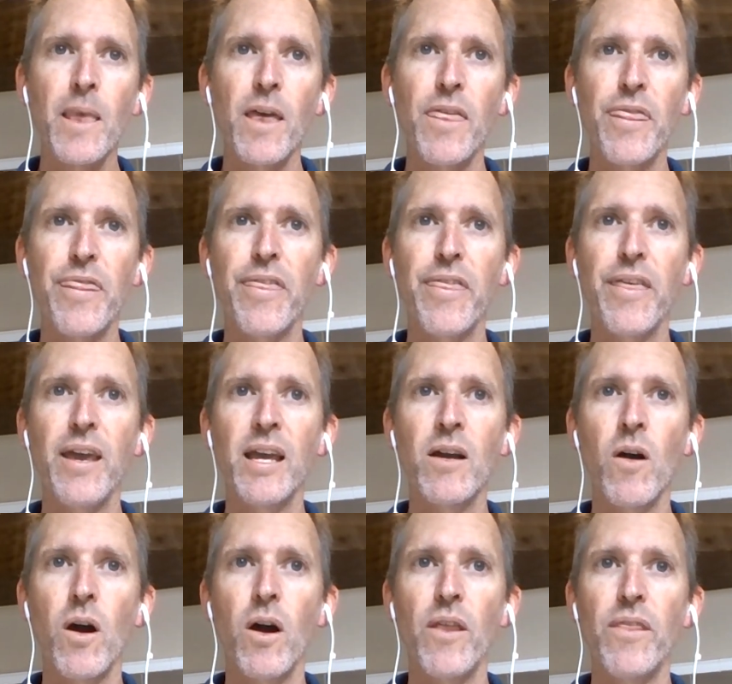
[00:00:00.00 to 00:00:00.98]

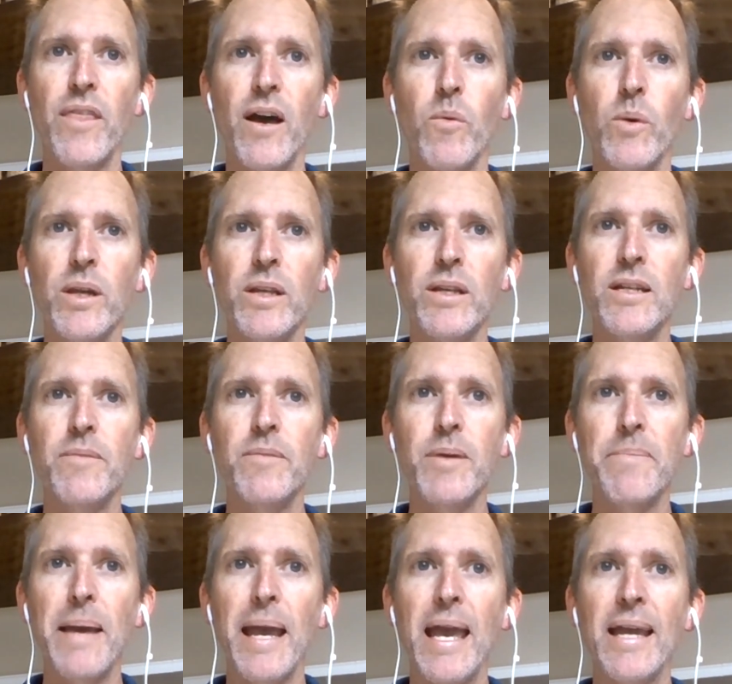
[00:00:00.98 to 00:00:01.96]
thing that we need to
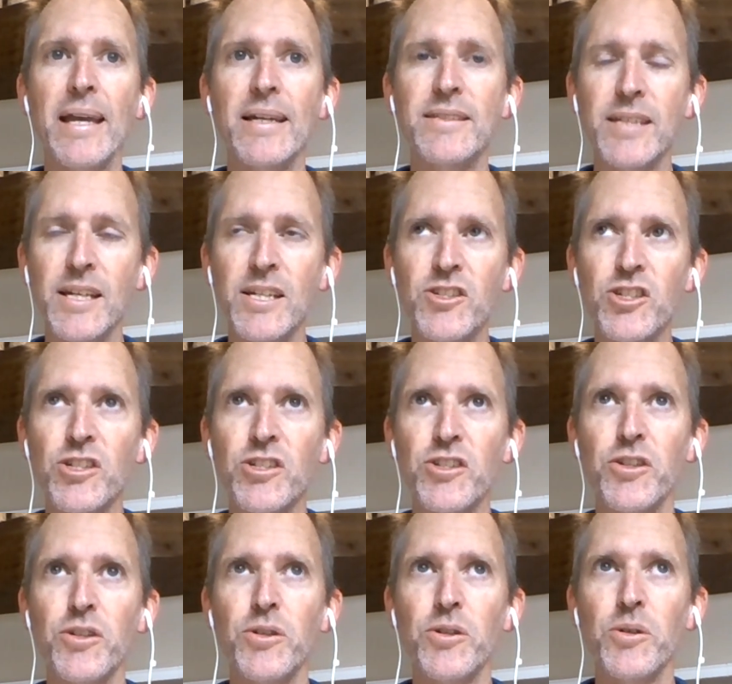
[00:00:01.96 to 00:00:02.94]
be paying attention
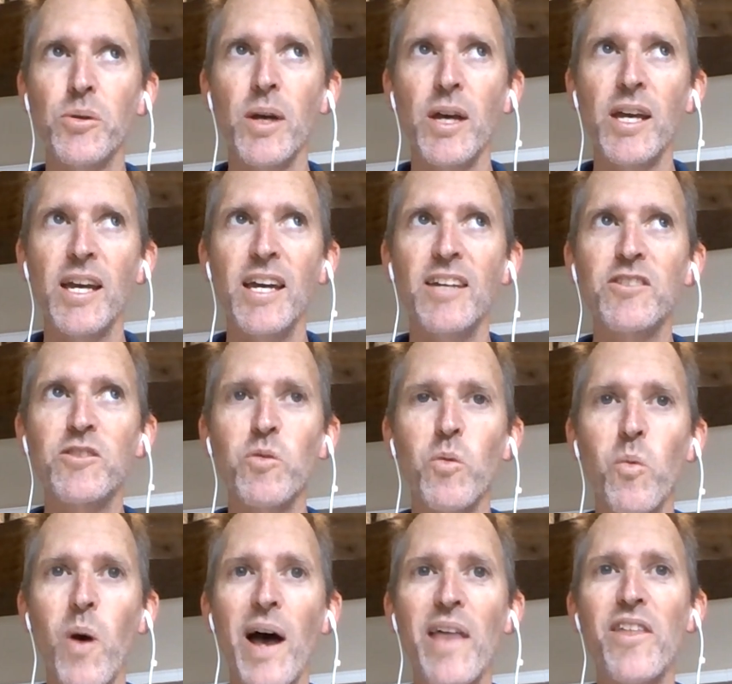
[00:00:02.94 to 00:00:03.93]
to is
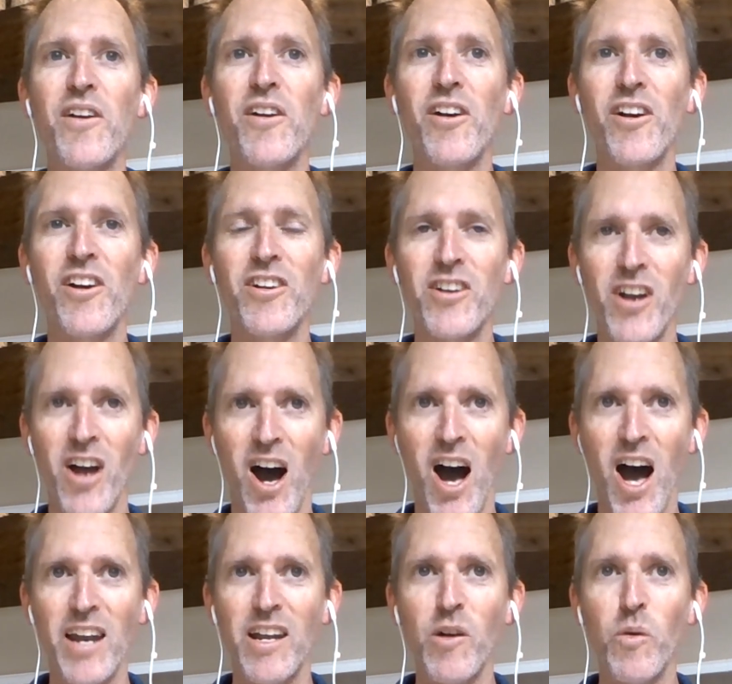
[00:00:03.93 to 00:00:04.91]
whether or
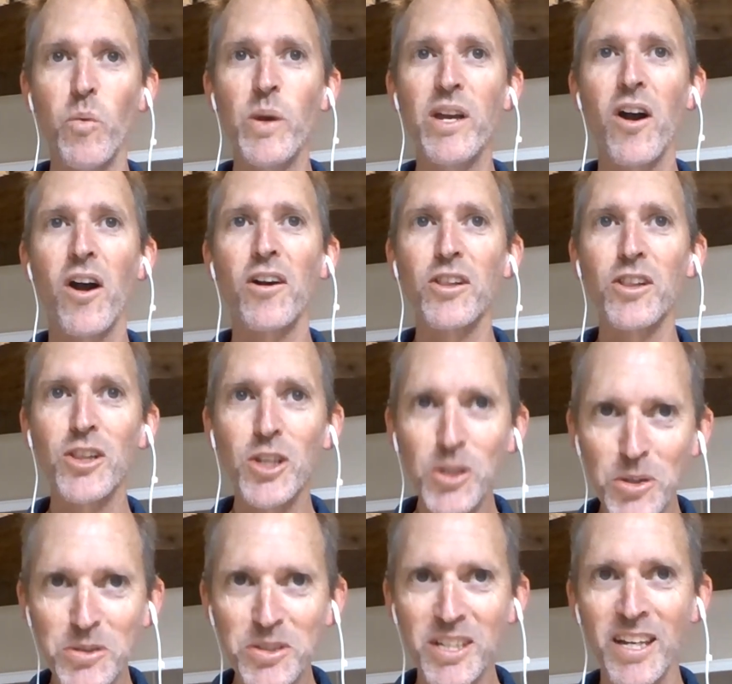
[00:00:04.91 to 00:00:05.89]
not we are
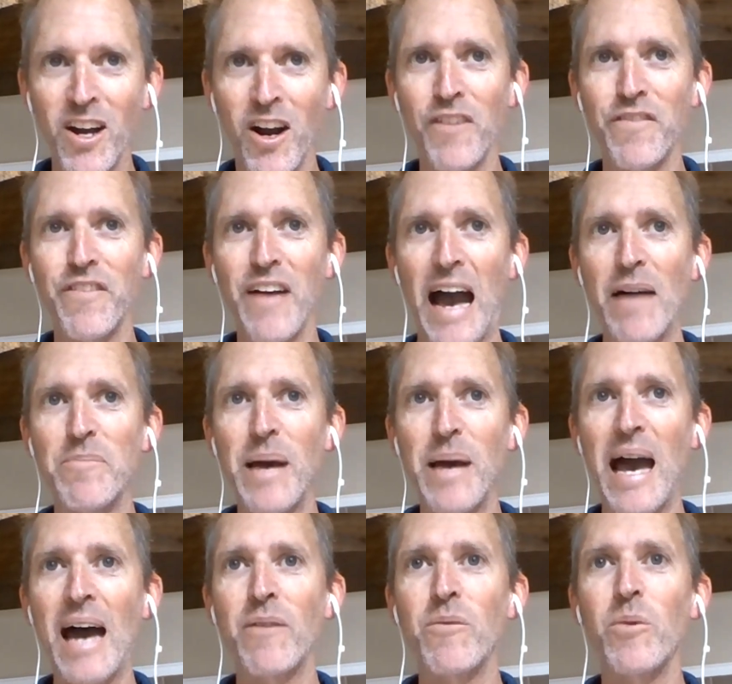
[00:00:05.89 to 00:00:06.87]
losing our fat
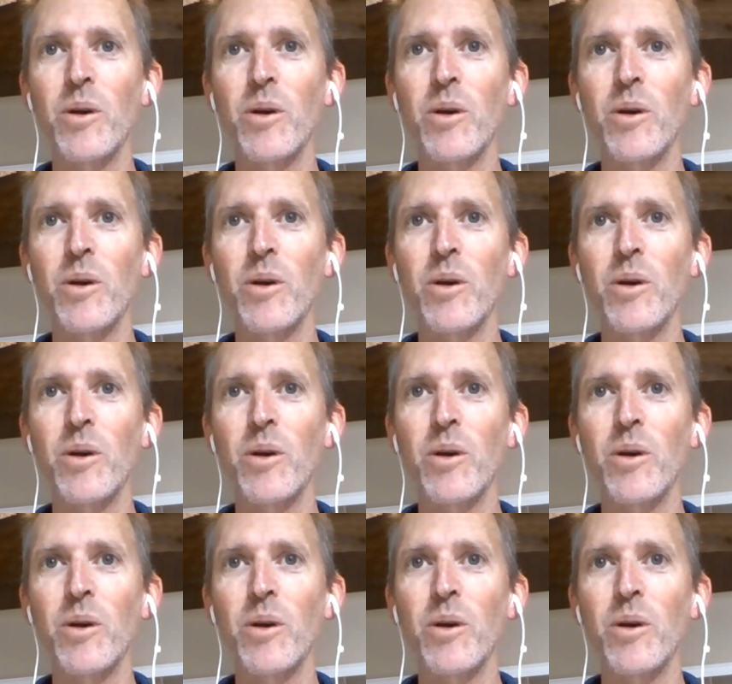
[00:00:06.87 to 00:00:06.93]
pad,